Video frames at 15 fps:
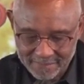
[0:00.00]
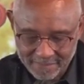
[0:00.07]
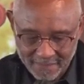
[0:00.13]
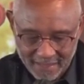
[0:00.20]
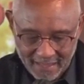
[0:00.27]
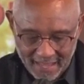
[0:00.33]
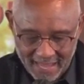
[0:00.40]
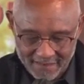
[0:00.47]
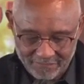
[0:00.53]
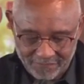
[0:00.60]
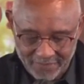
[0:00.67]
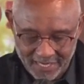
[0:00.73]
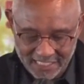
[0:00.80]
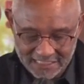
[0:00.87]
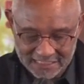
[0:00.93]
and face
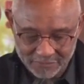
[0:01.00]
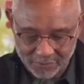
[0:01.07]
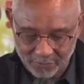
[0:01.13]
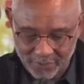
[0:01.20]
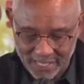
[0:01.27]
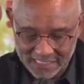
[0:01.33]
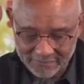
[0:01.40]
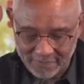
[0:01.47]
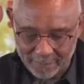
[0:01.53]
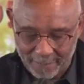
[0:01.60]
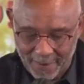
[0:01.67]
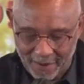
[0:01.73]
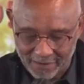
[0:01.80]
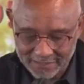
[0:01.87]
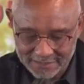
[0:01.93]
with the reality of our
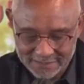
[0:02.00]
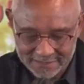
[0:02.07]
powerlessness,